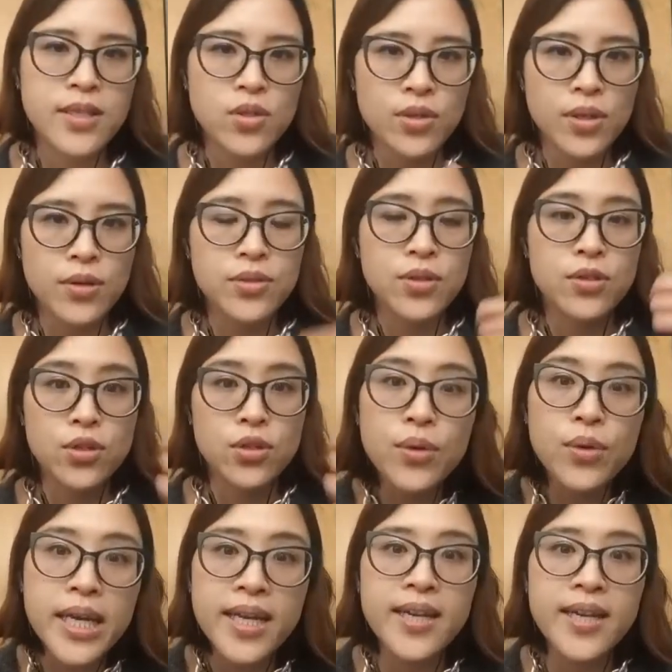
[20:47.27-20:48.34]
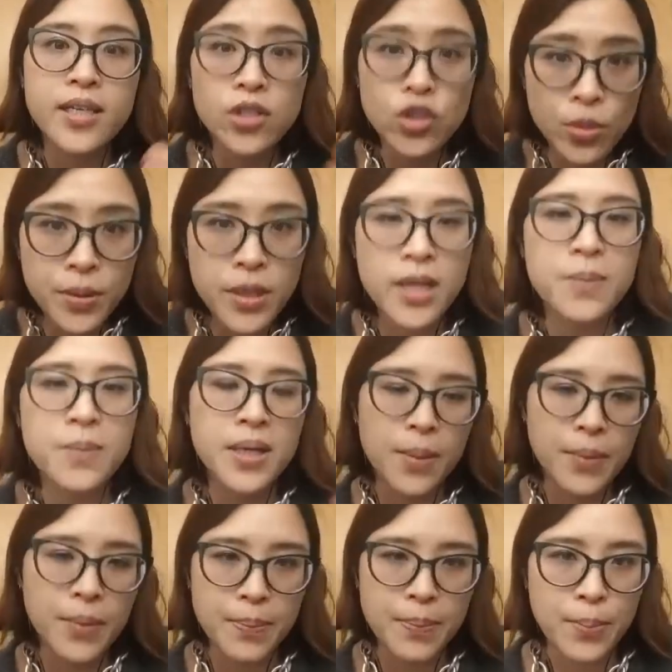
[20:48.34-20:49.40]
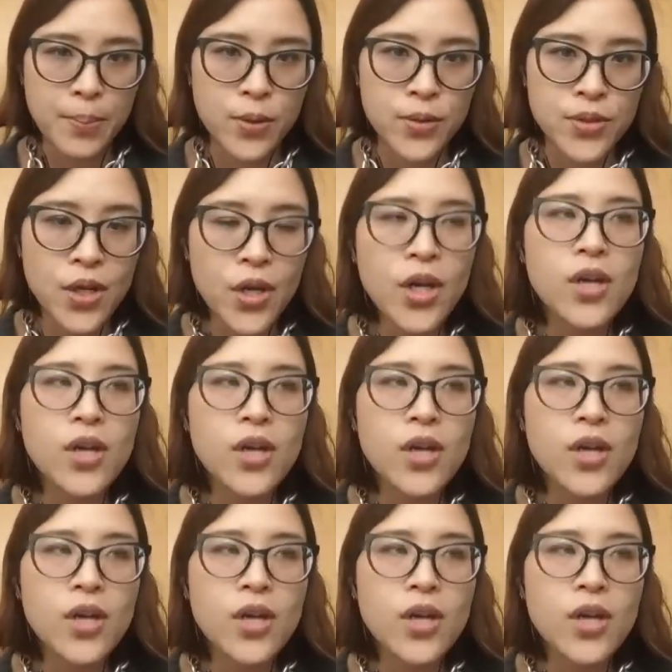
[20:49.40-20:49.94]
so they'll start donating and contributing and becoming members.